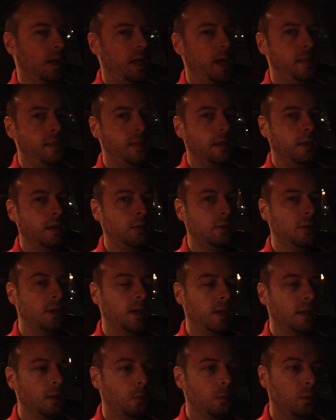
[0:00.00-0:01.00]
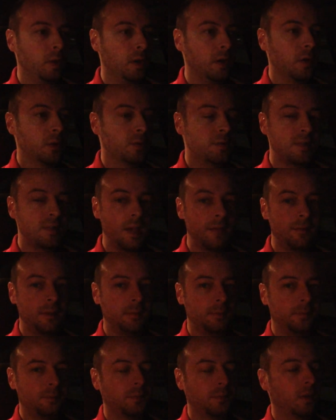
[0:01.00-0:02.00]
And then you get Windows
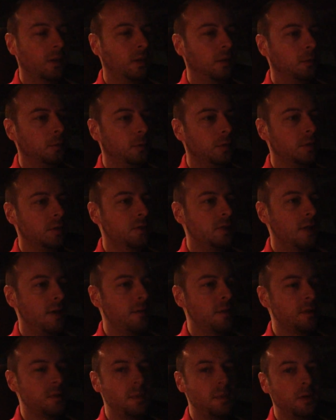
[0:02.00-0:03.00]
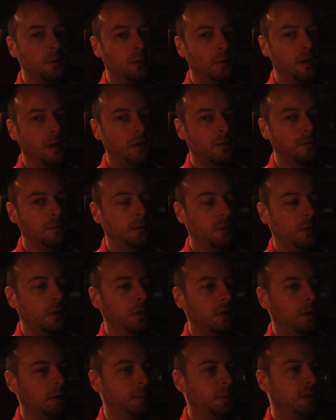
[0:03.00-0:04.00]
7. Windows 7's been around for a
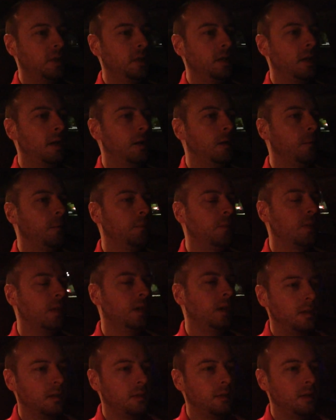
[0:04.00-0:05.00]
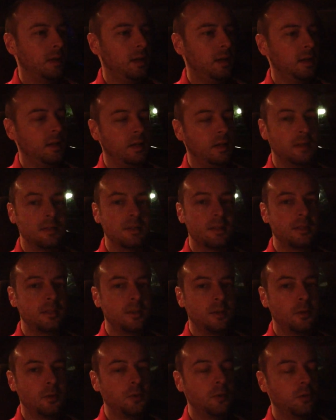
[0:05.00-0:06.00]
little bit now. It is
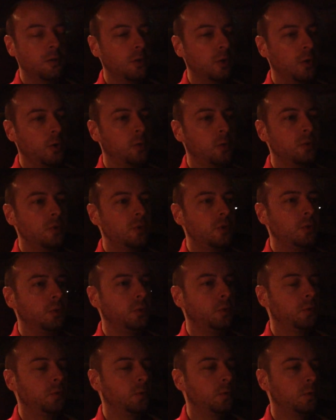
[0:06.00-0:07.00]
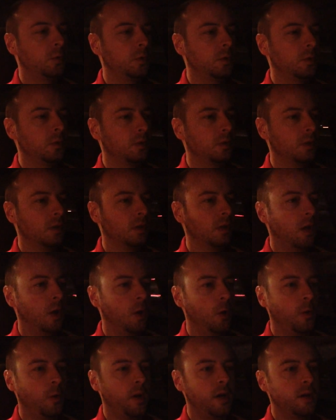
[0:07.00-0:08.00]
still your go-to
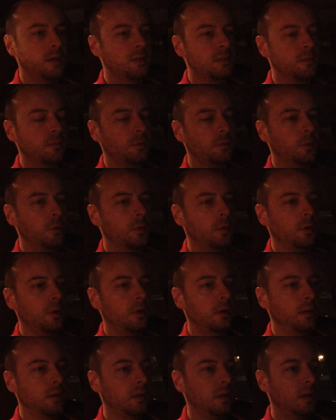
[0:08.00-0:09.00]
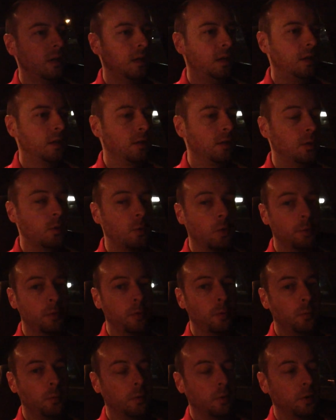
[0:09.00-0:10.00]
OS for the
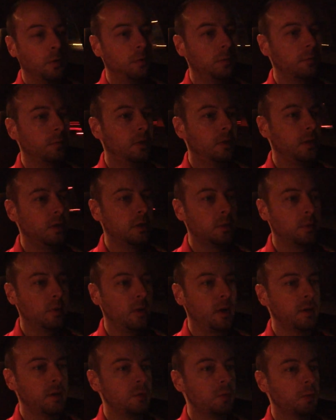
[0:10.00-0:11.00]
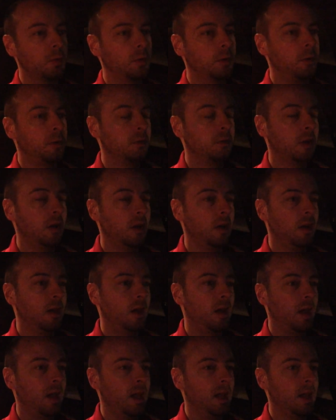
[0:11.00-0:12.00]
corporate world, the enterprise world,
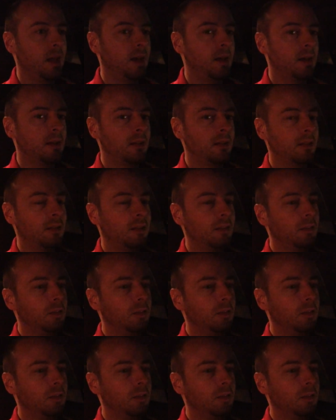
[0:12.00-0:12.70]
and